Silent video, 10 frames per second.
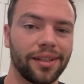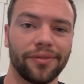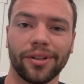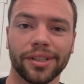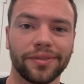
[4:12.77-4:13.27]

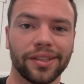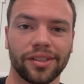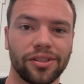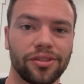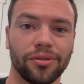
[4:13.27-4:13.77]
If all else fails,
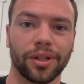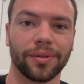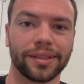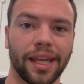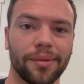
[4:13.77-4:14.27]
I'll just do a
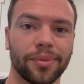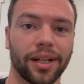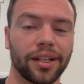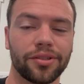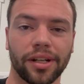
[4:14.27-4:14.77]
quiz game, but
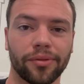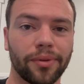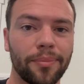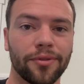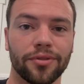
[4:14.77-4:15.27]
I'm gonna try to
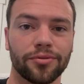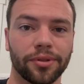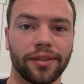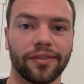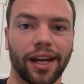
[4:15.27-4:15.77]
rep through this
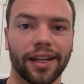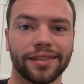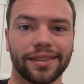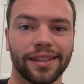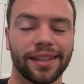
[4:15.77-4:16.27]
really
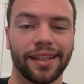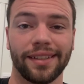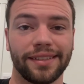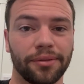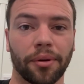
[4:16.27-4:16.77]
fast
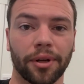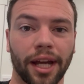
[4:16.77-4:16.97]
and see where we're